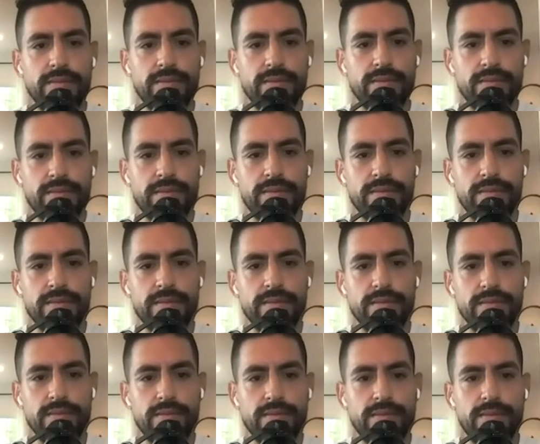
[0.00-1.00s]

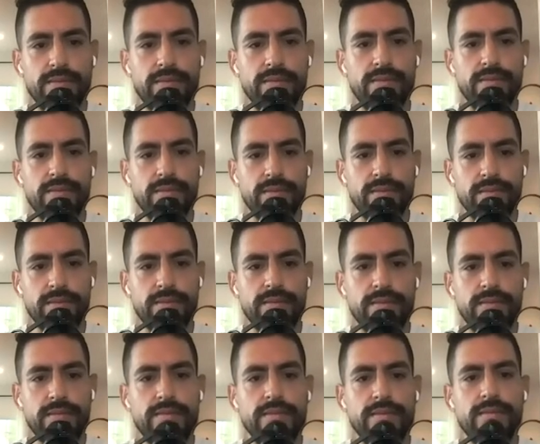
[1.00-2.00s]

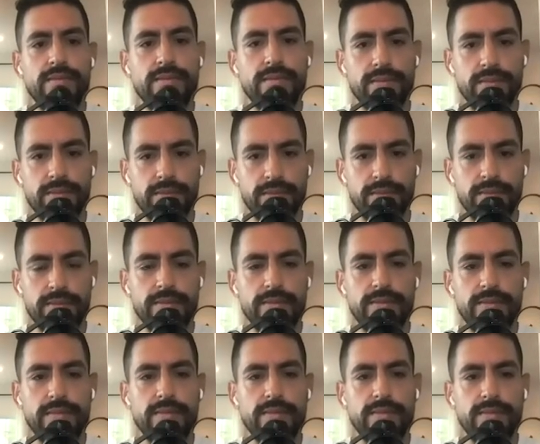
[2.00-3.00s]

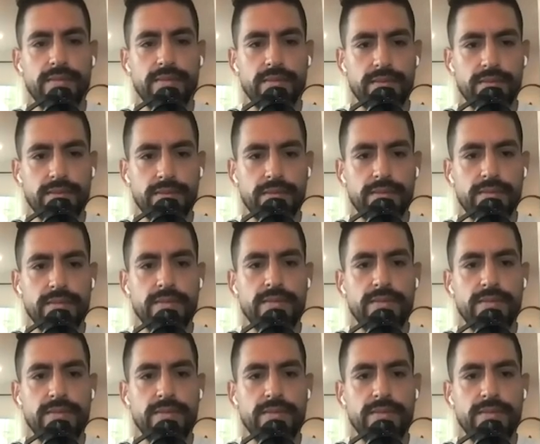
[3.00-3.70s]
No words are spoken by the person on screen.